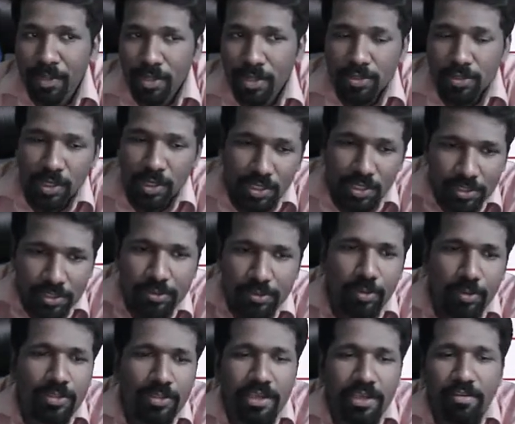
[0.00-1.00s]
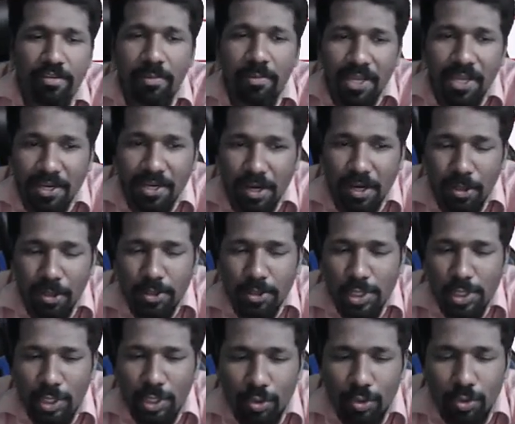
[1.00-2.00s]
So in this course, I will be
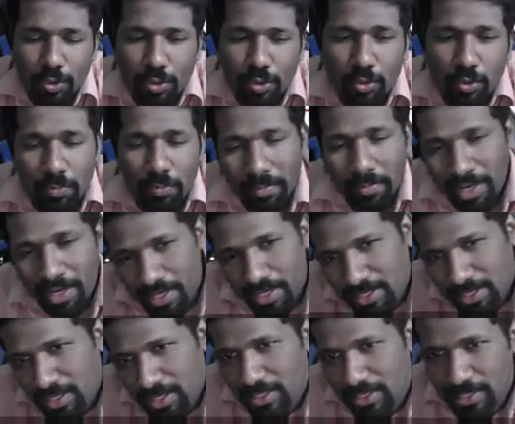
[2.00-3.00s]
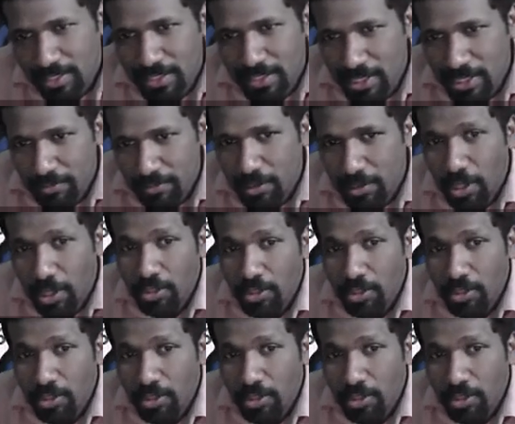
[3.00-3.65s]
introducing you to many such systems.